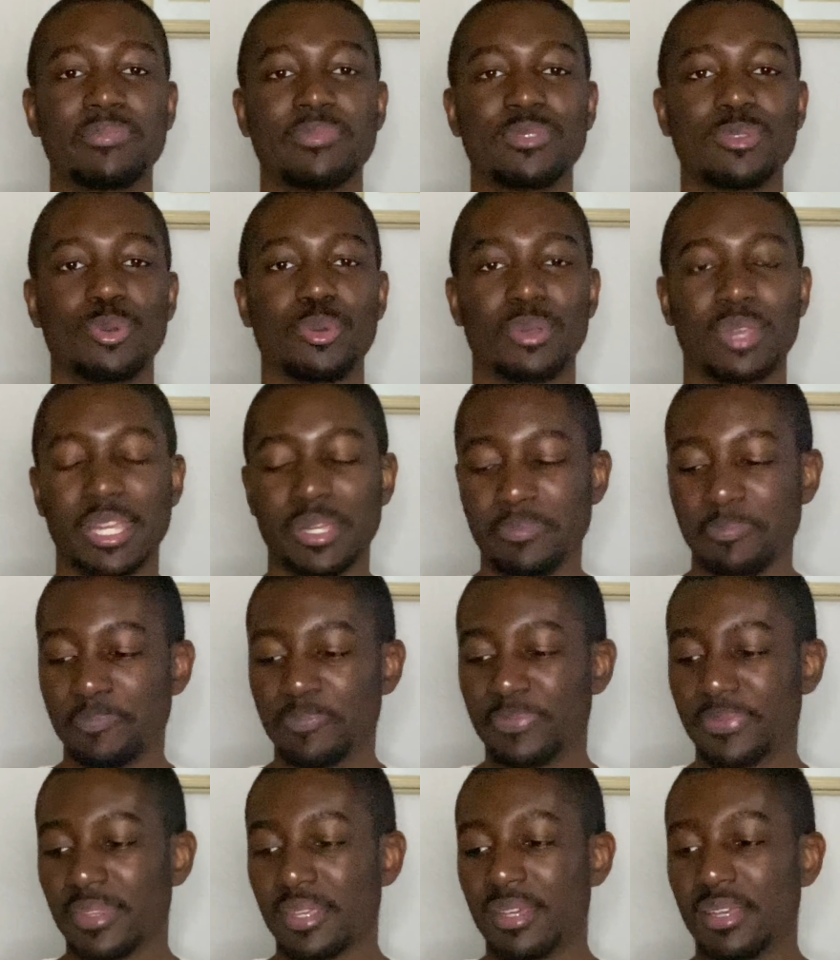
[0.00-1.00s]
Okay,
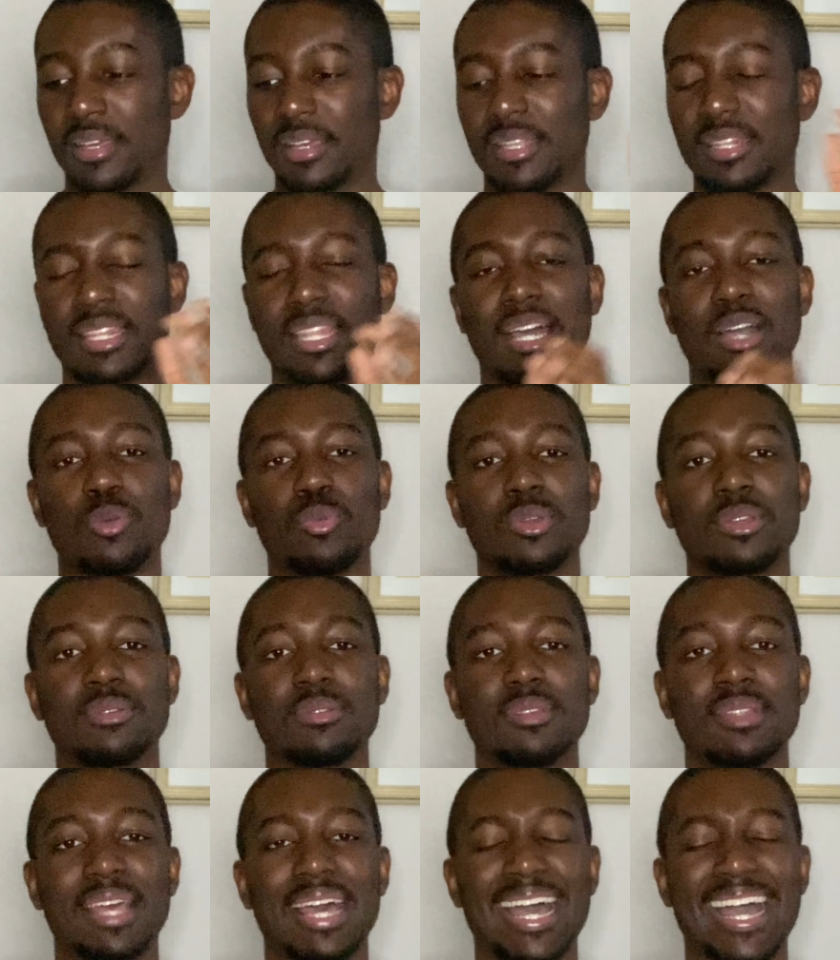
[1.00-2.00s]
now we
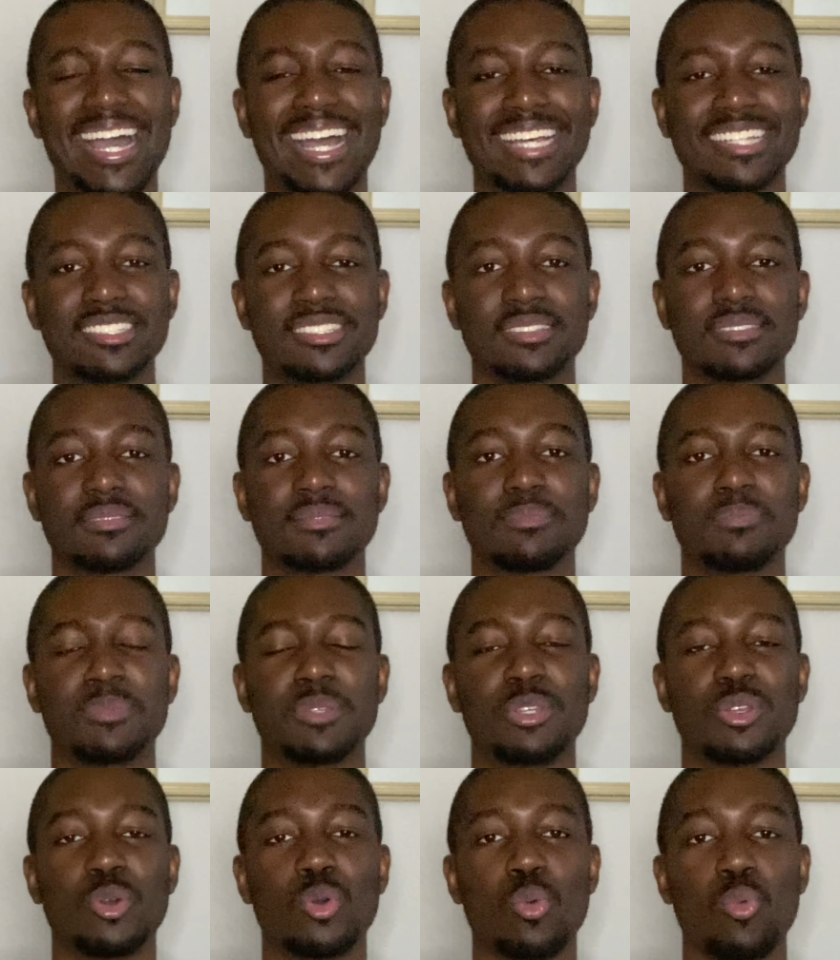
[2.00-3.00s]
could ask,
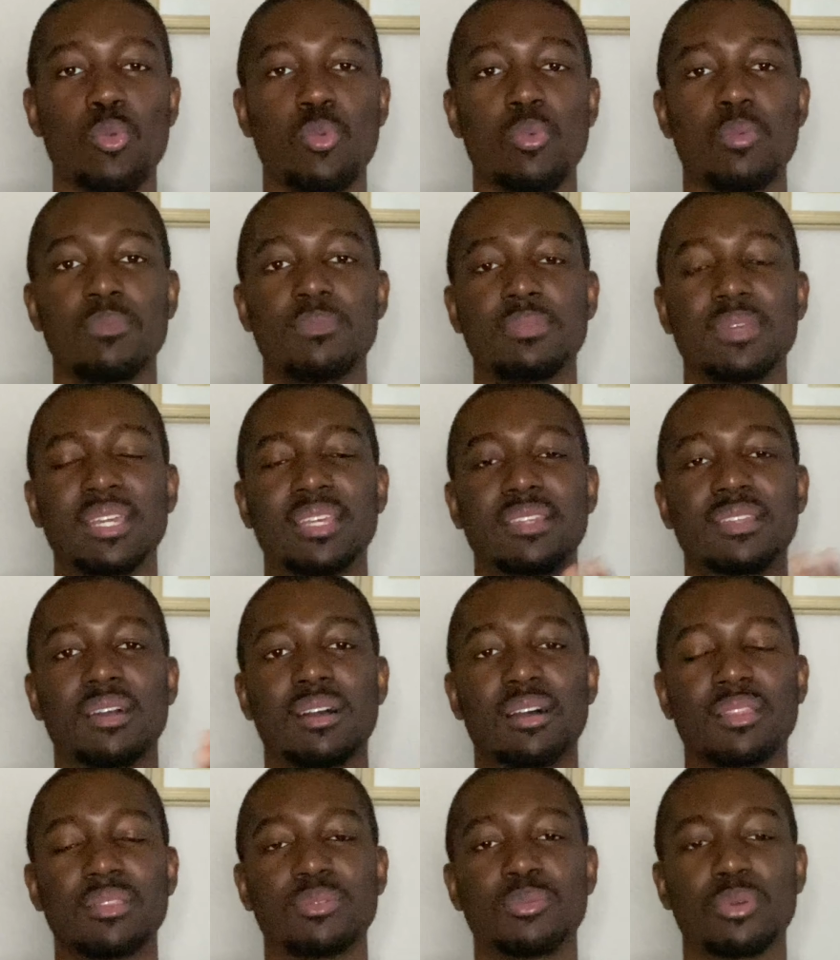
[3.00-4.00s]
in
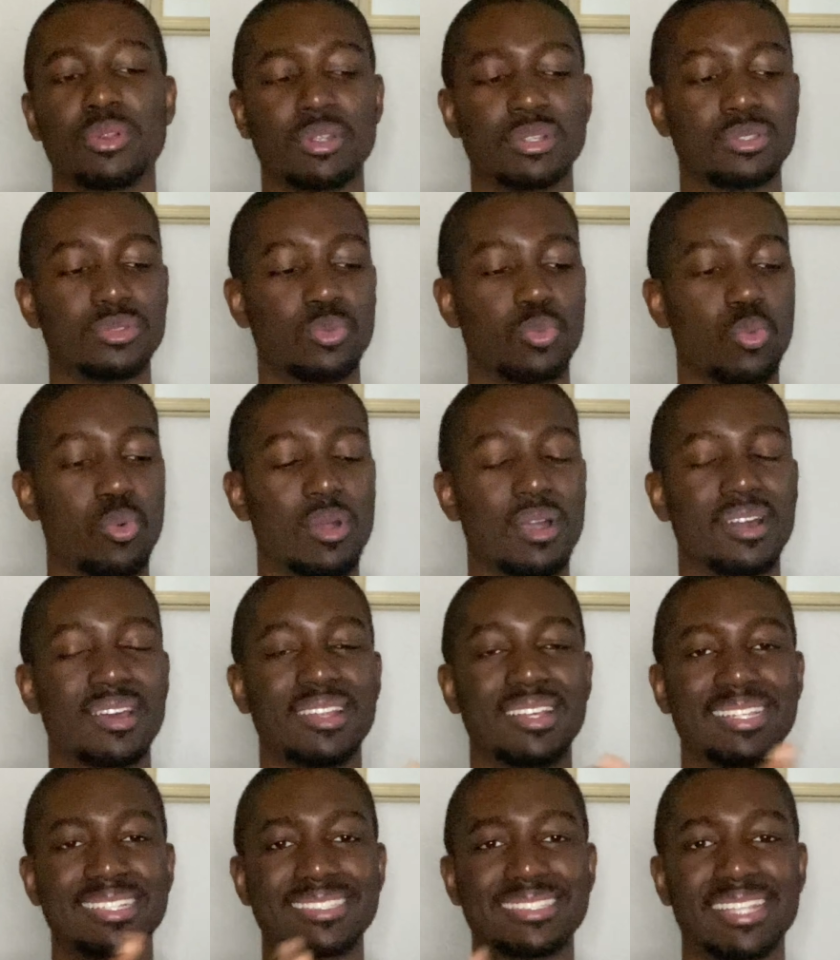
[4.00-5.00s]
other words, what
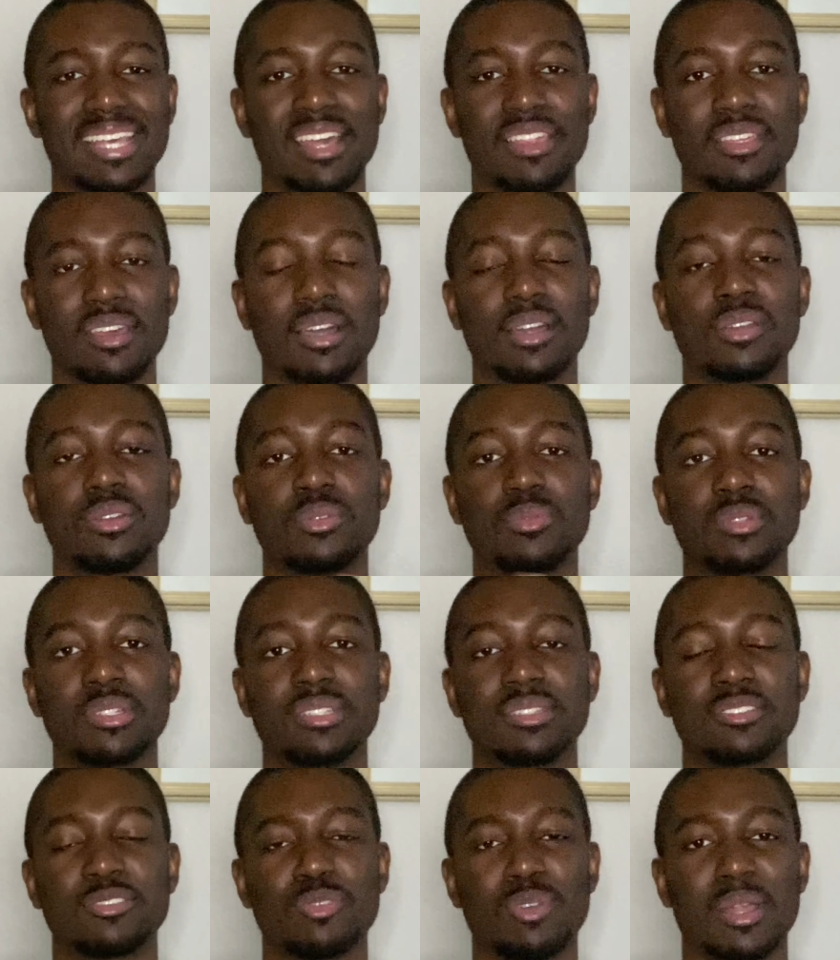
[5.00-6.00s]
is death? How could we
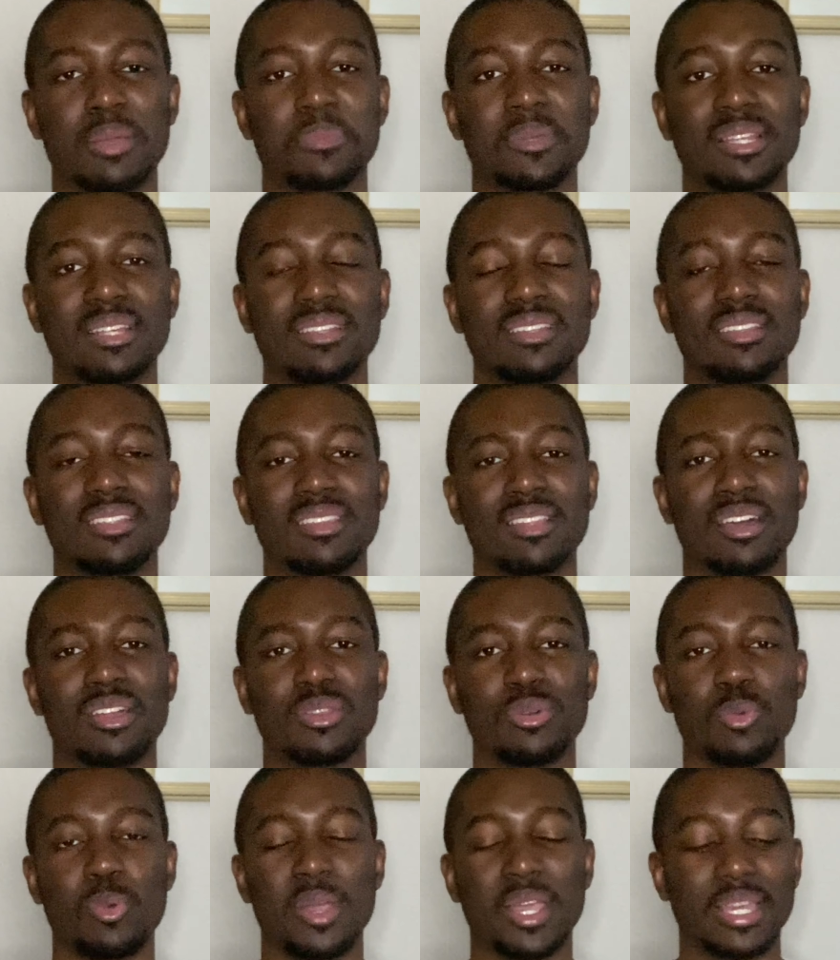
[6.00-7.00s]
describe it in another
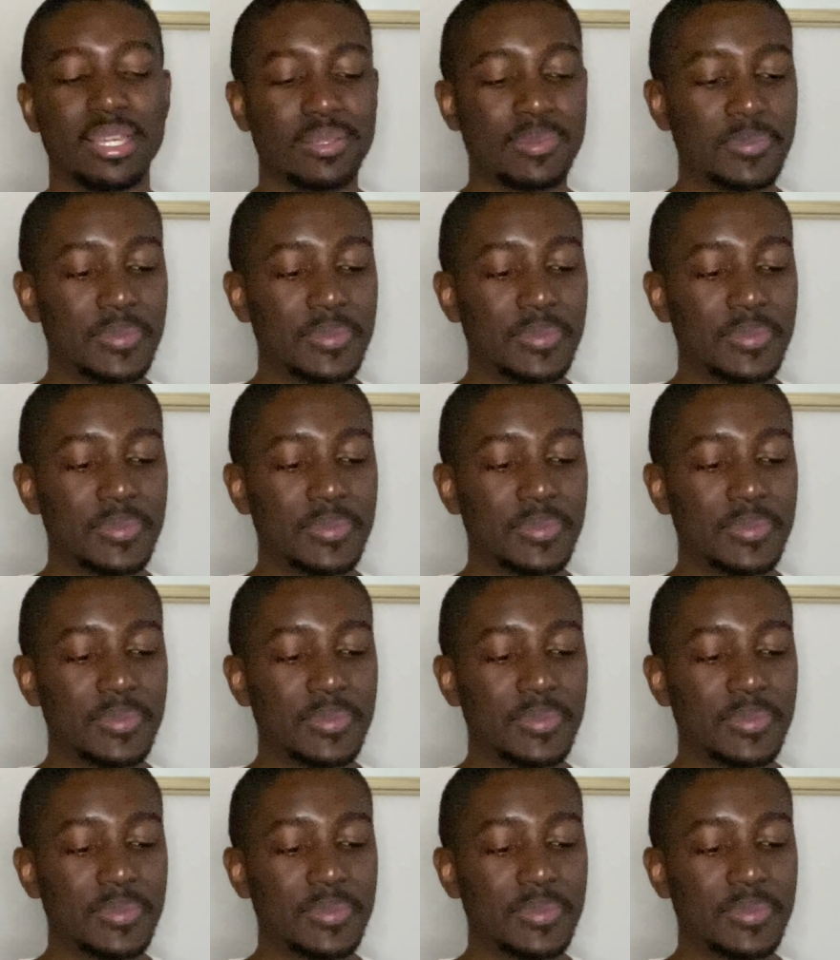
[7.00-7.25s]
way?